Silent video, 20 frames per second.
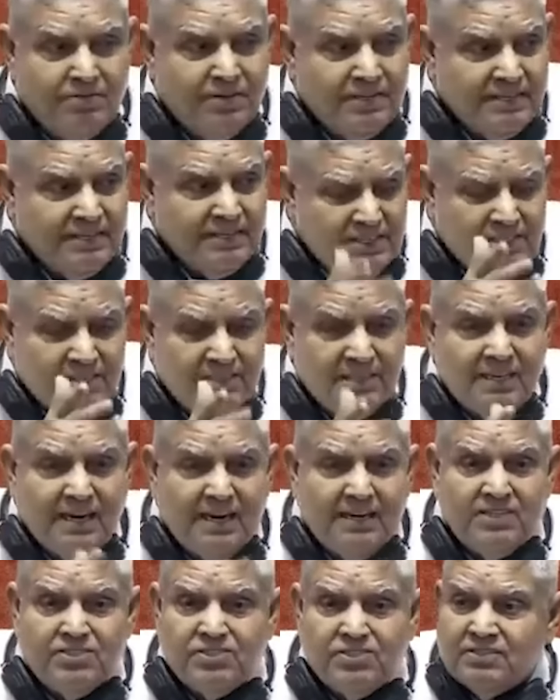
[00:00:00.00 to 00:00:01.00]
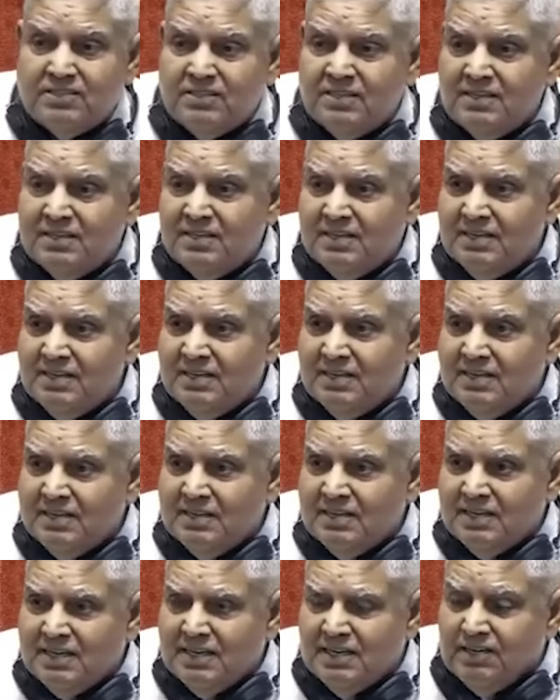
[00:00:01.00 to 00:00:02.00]
witnessing the rise.
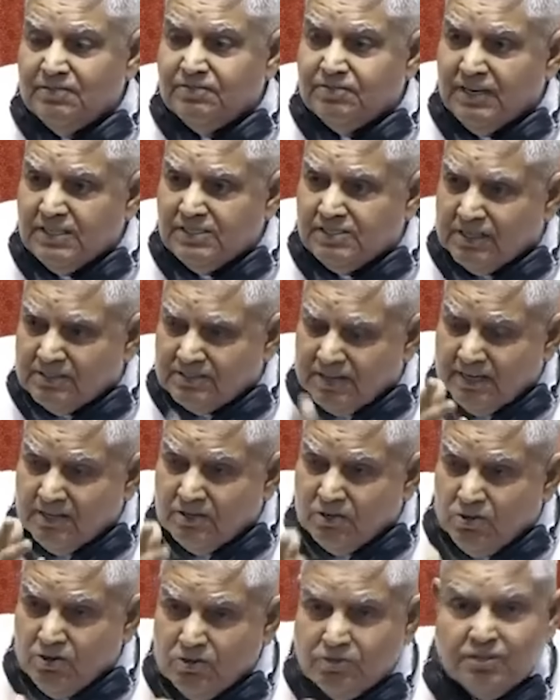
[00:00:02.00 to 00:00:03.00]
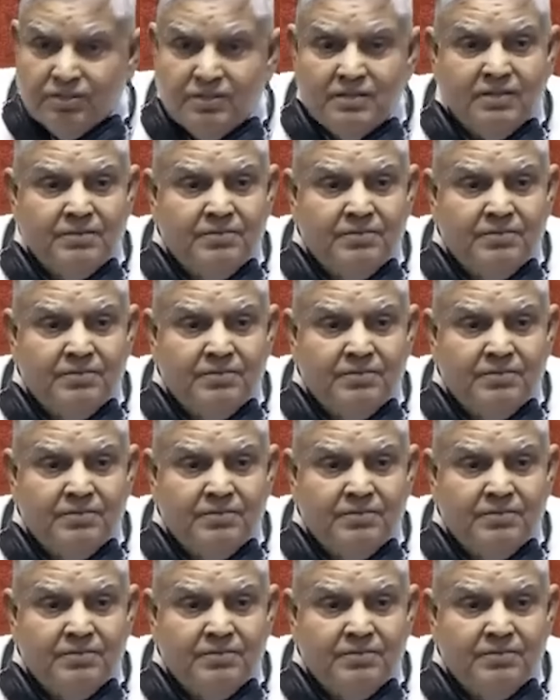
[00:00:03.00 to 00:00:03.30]
Infrastructure growth.